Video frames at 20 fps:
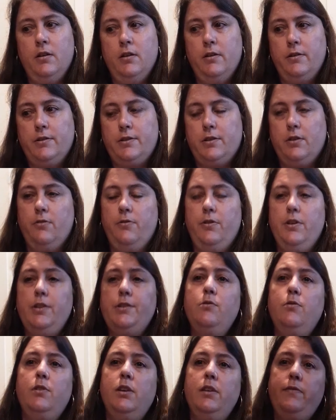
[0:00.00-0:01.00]
So this
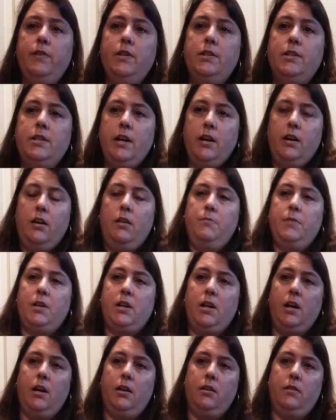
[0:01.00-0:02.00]
will give you time to
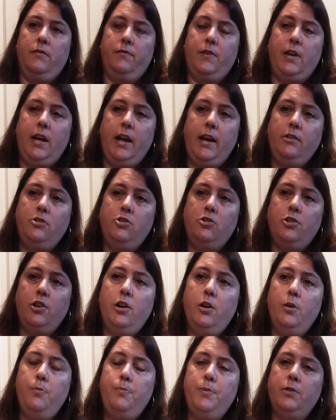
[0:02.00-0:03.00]
kind of catch
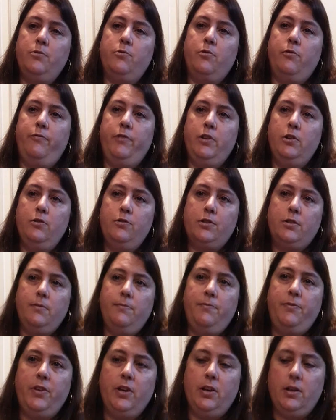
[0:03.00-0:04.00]
up and review some
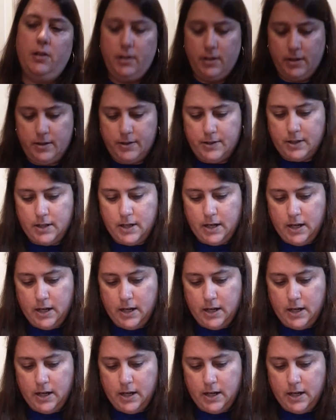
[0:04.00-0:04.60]
things